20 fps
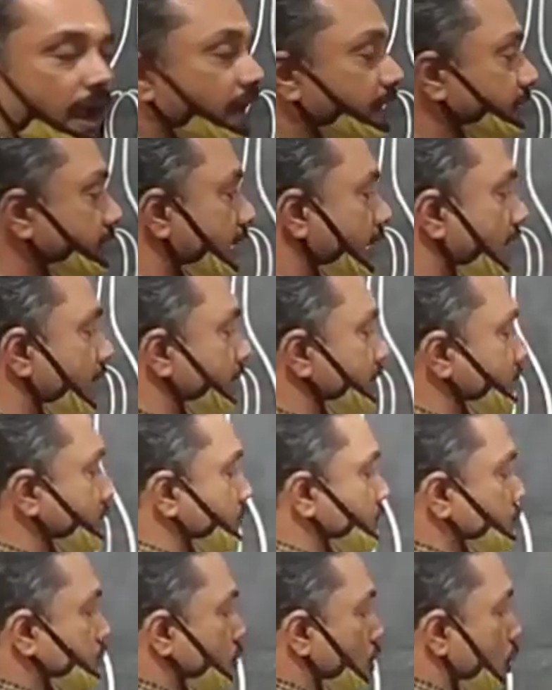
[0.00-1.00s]
and the
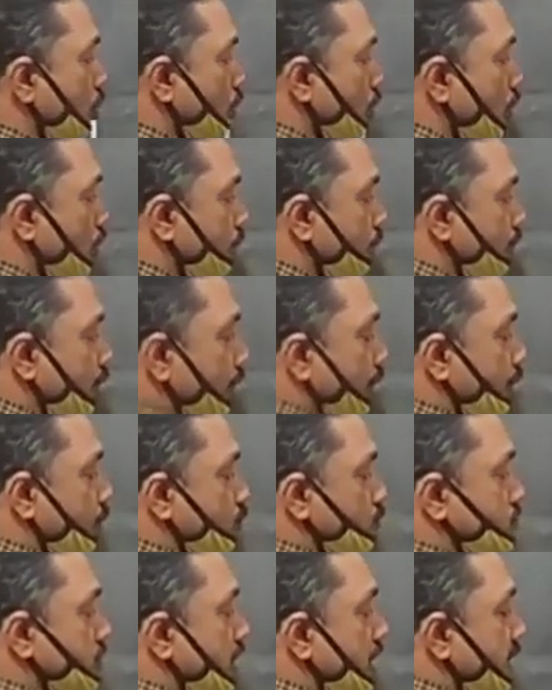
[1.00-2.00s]
stalk of
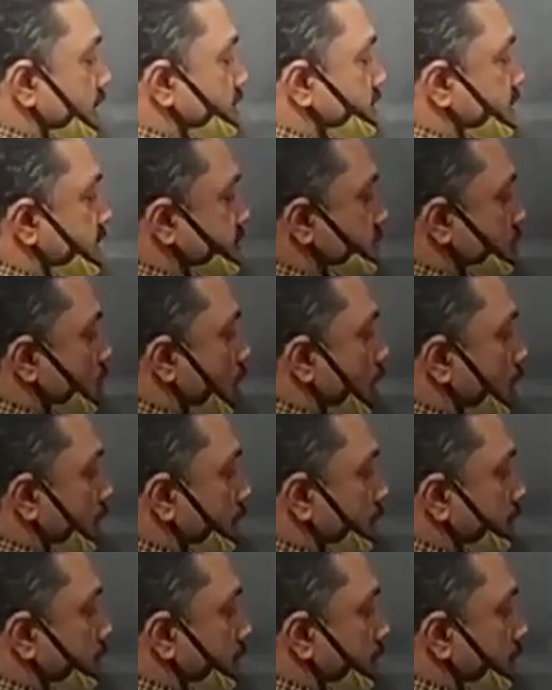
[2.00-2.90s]
nucellus is called